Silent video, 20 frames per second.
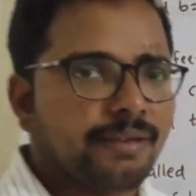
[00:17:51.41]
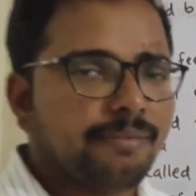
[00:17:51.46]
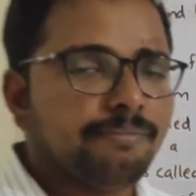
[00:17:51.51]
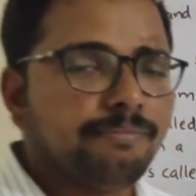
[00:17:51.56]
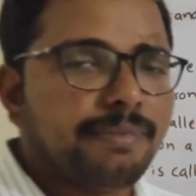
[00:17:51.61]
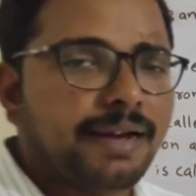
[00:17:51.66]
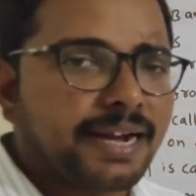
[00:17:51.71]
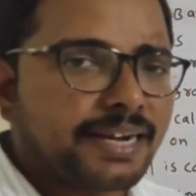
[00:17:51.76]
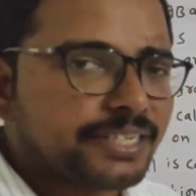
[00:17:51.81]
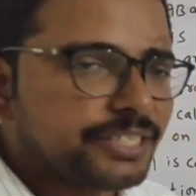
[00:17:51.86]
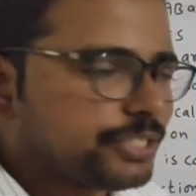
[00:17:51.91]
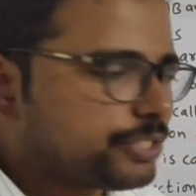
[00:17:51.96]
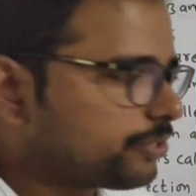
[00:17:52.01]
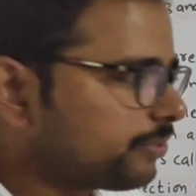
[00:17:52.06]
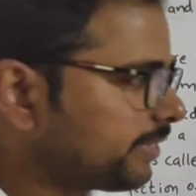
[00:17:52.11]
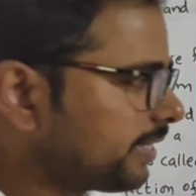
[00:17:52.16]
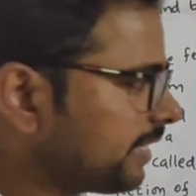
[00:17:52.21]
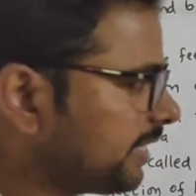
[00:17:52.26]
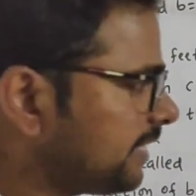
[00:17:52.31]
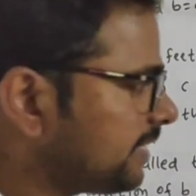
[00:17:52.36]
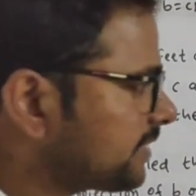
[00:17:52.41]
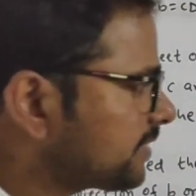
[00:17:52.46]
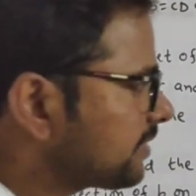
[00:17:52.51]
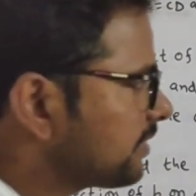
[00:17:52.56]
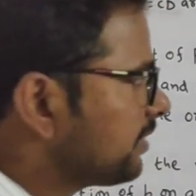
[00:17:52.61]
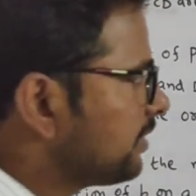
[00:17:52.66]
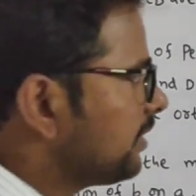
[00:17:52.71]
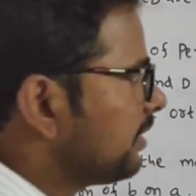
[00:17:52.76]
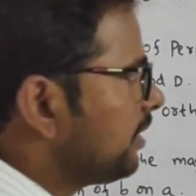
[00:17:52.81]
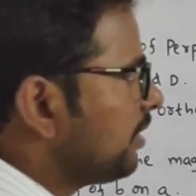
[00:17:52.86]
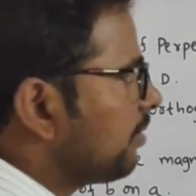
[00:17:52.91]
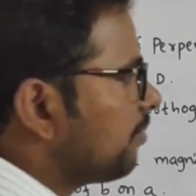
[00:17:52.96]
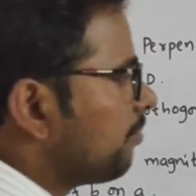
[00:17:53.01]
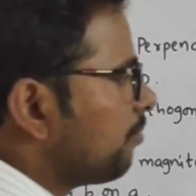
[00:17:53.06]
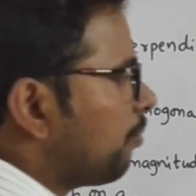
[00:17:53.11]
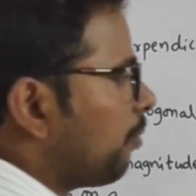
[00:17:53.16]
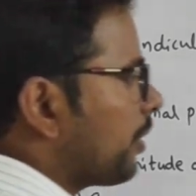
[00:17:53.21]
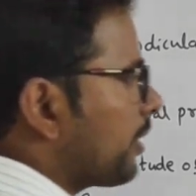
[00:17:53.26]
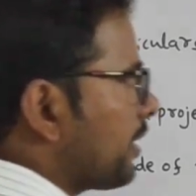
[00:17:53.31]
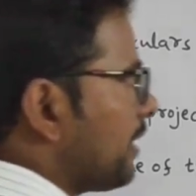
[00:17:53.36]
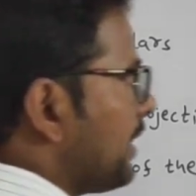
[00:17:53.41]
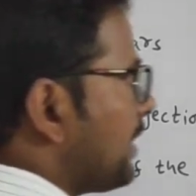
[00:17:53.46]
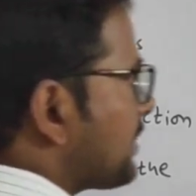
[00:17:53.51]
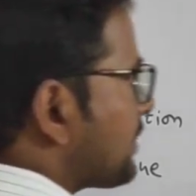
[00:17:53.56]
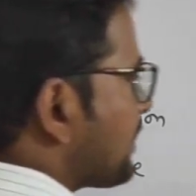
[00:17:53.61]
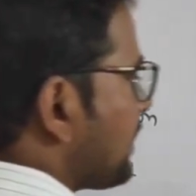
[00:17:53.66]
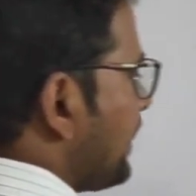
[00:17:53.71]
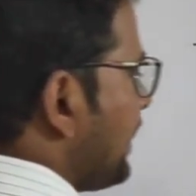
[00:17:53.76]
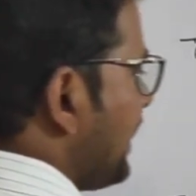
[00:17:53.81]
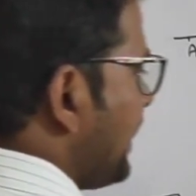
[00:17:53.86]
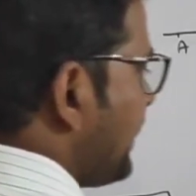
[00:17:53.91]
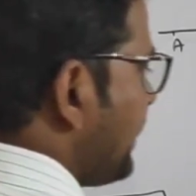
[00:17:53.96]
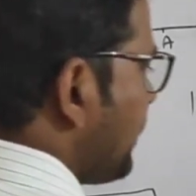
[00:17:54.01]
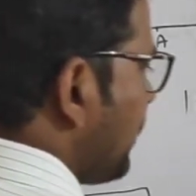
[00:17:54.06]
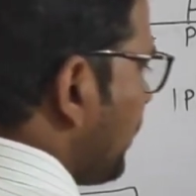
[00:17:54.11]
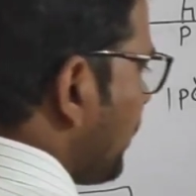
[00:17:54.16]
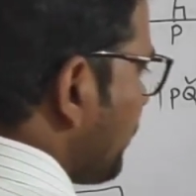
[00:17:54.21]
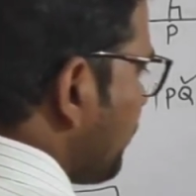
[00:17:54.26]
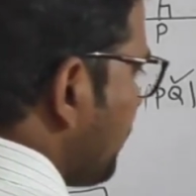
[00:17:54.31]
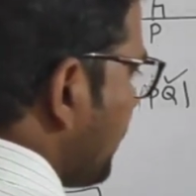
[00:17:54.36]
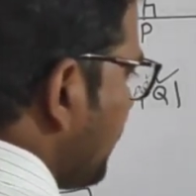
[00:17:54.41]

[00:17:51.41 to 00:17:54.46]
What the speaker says: Magnitude is modulus A dot